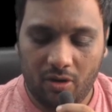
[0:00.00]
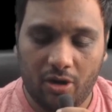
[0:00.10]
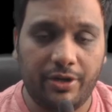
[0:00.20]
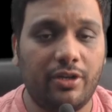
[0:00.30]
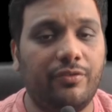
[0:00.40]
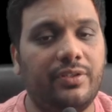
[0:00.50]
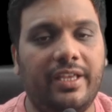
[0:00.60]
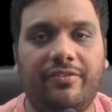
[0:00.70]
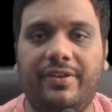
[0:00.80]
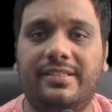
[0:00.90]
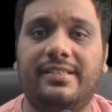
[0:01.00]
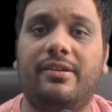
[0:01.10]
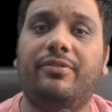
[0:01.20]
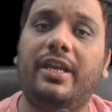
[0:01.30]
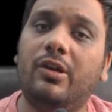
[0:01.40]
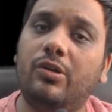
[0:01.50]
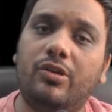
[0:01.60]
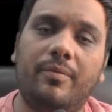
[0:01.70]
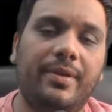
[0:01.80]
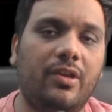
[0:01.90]
Audit of CFS is a very
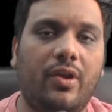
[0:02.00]
good topic.